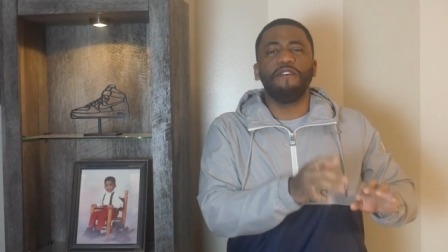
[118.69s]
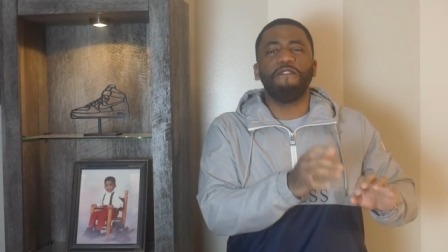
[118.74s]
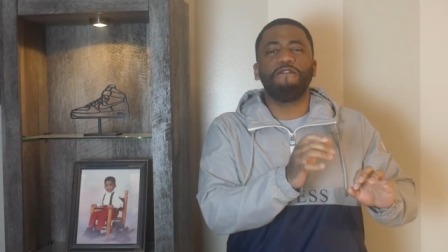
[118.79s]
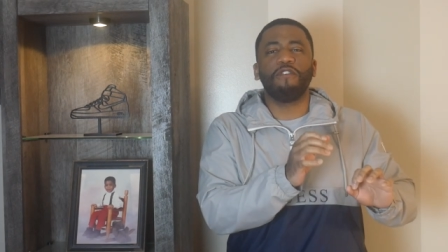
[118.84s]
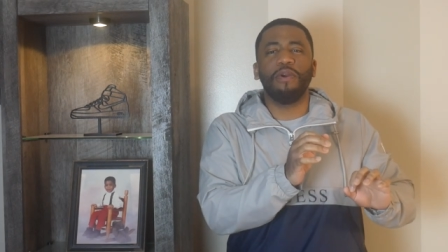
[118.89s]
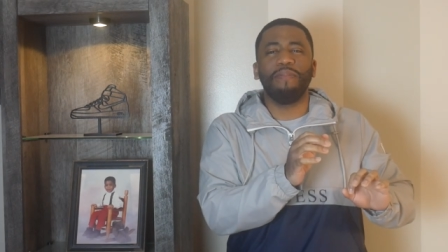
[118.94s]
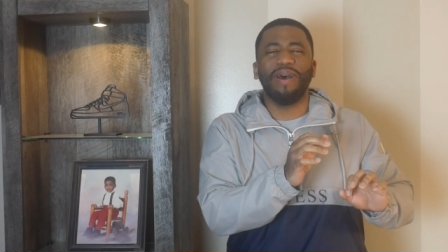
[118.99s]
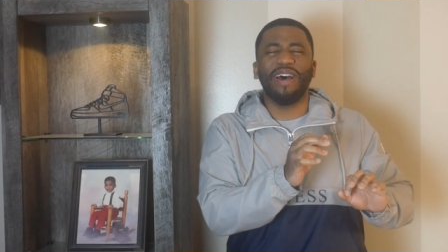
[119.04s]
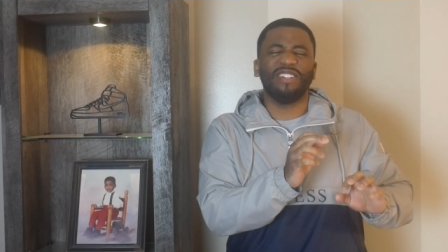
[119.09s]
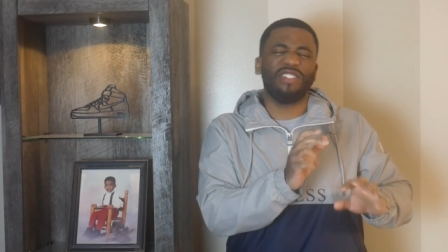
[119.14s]

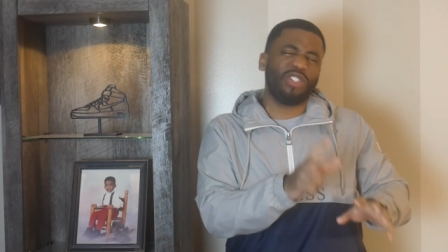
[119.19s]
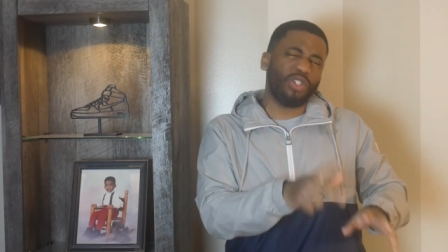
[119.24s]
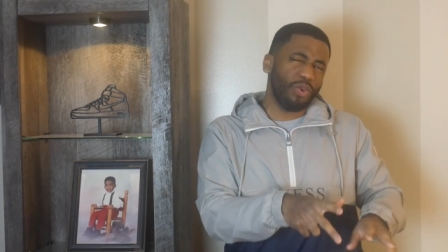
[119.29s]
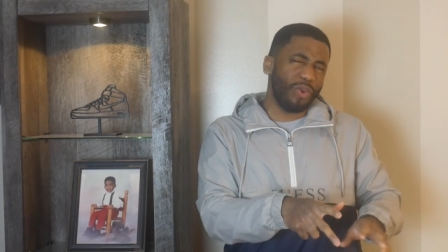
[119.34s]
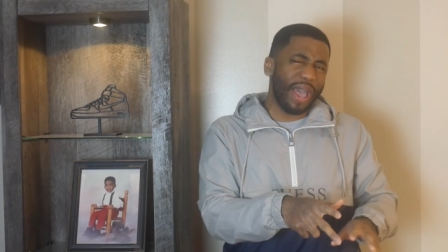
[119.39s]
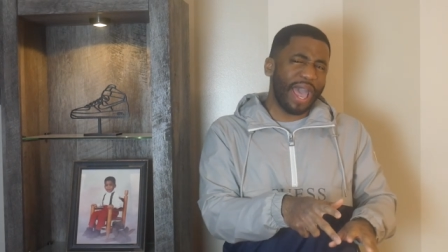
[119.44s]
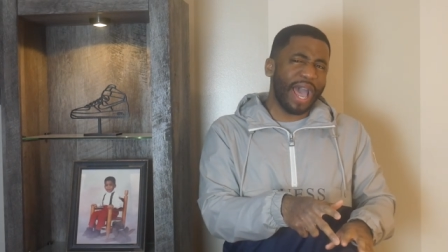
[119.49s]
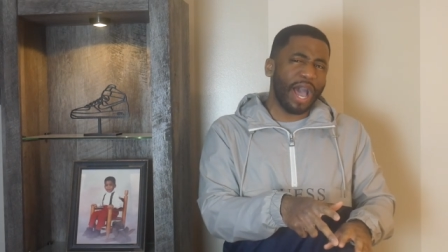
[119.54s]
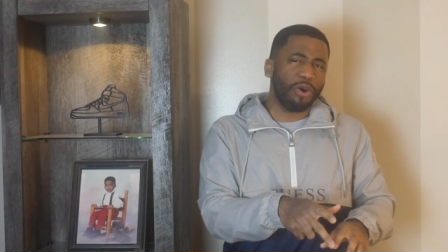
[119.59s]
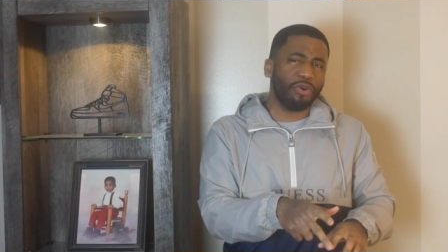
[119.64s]
for about
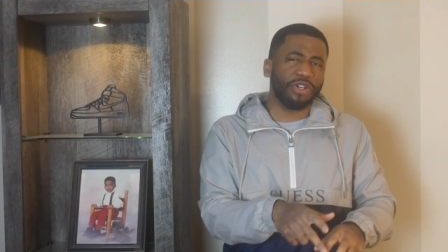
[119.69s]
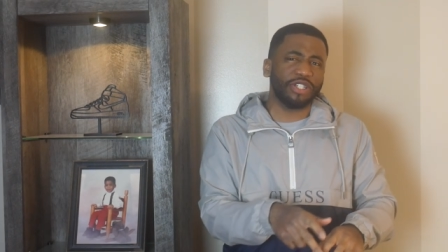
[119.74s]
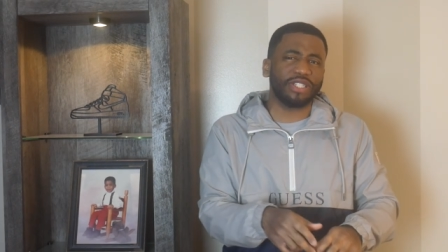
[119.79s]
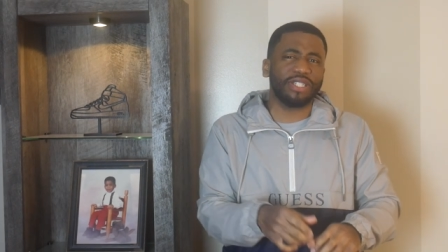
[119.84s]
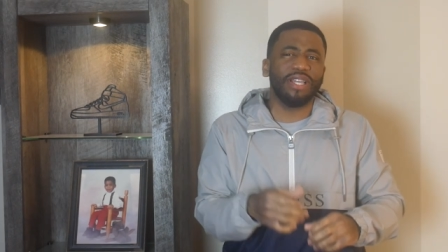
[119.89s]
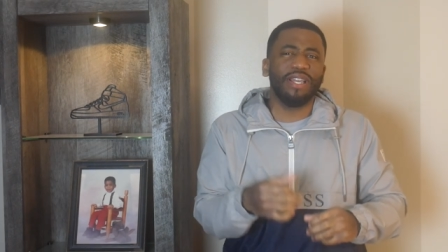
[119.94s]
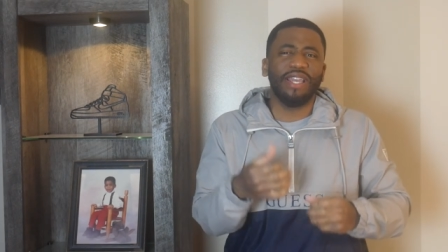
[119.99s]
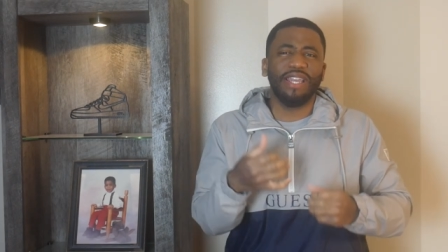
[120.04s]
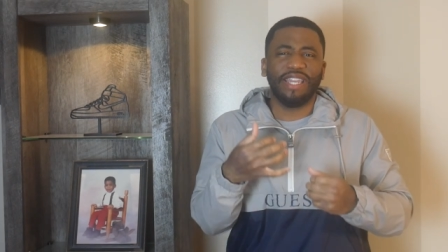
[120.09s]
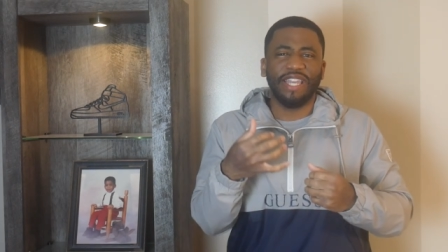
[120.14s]
two
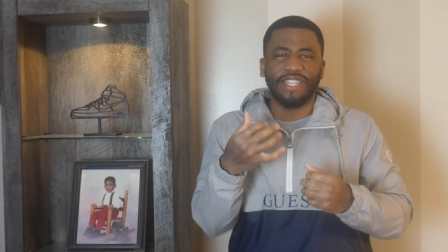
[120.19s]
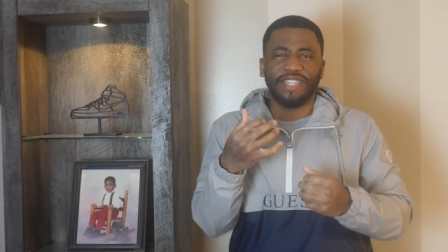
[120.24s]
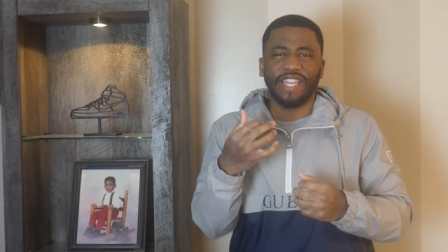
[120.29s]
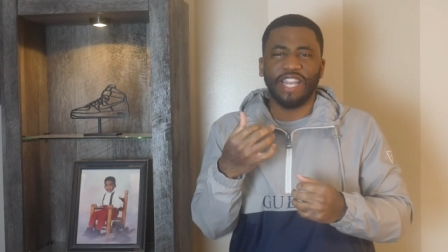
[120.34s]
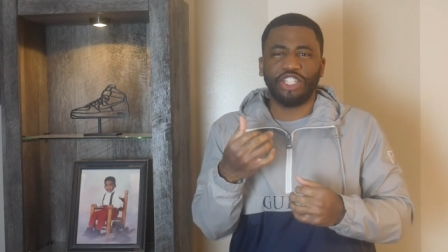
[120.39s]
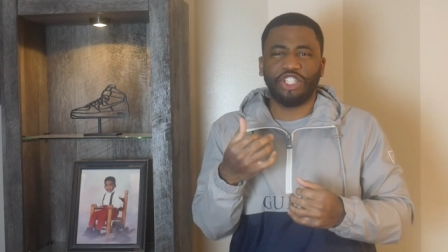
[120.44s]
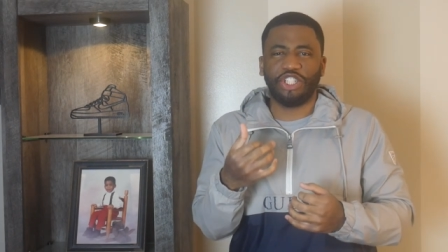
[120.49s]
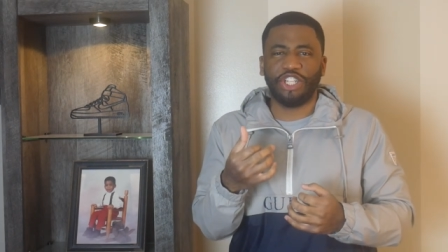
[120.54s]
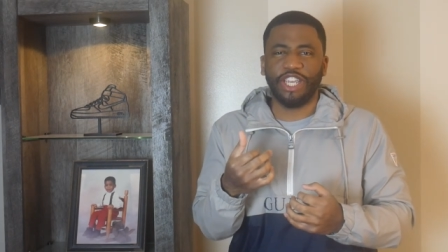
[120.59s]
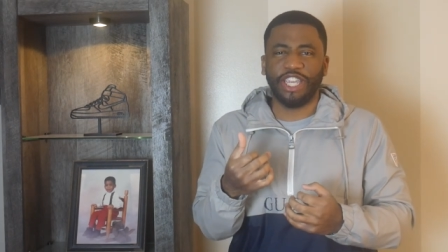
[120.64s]
hours. Get
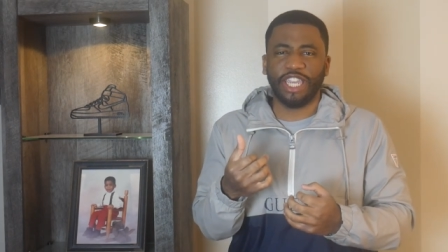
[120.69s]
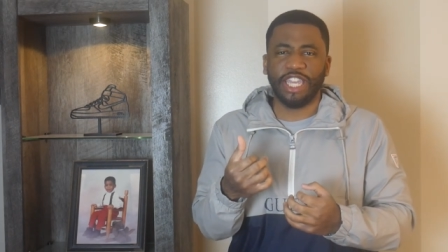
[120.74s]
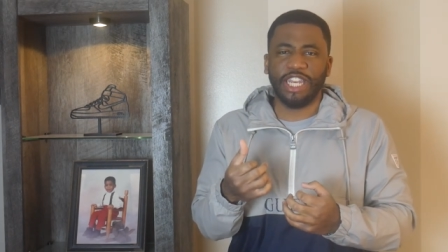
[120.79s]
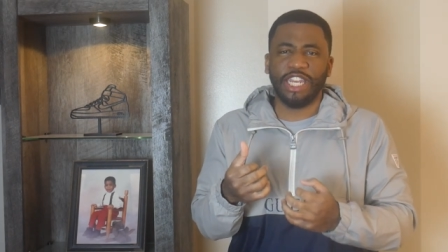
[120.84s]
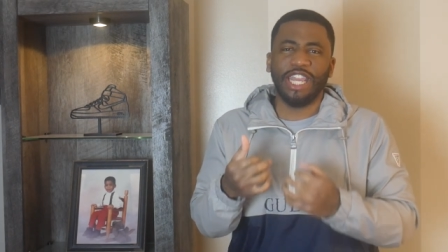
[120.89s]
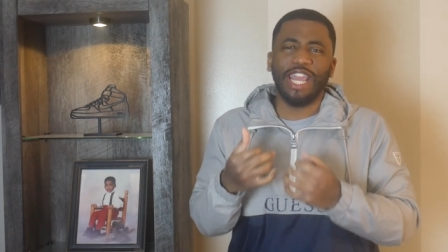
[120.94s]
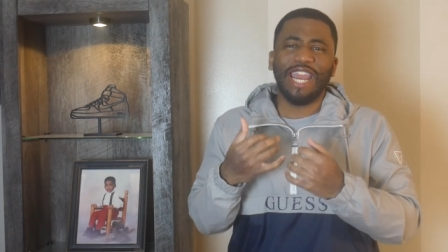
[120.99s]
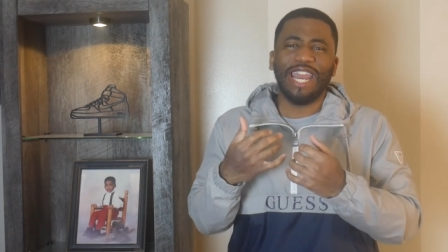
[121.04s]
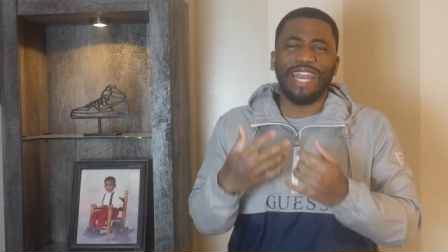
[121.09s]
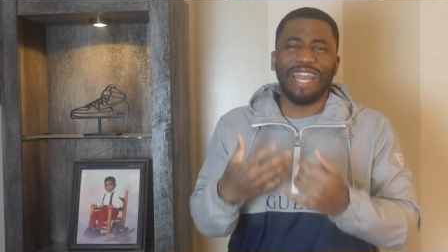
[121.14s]
that
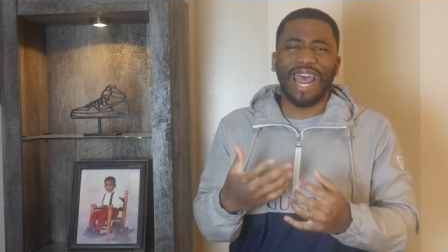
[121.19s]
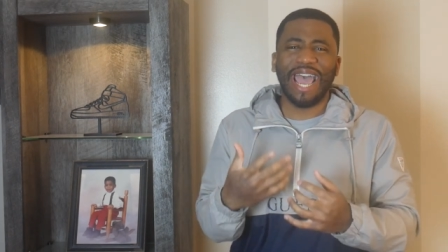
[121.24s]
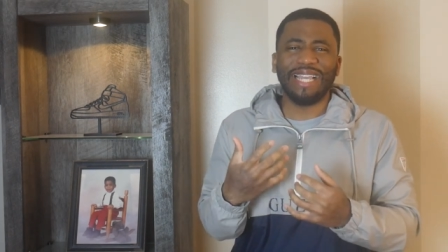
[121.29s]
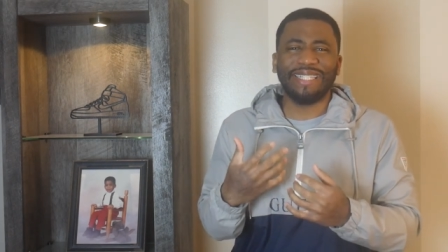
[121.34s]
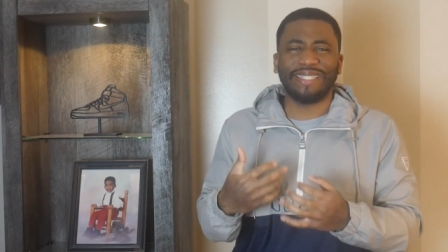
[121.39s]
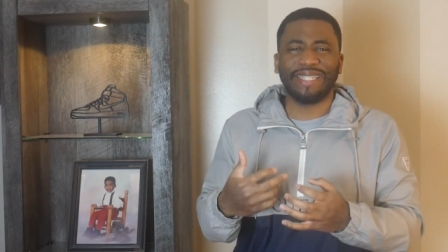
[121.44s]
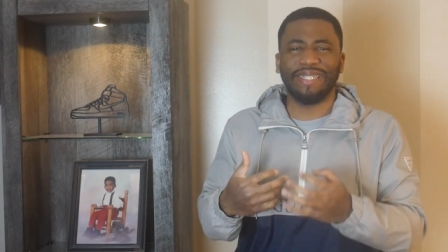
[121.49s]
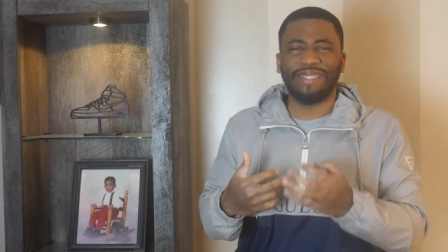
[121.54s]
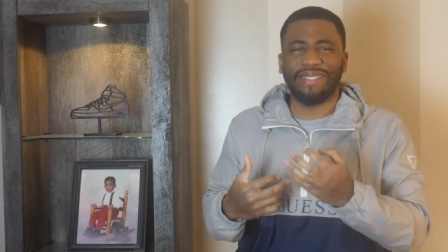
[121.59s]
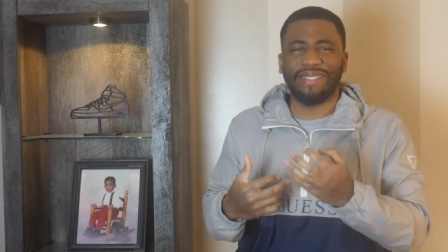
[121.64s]
chicken nice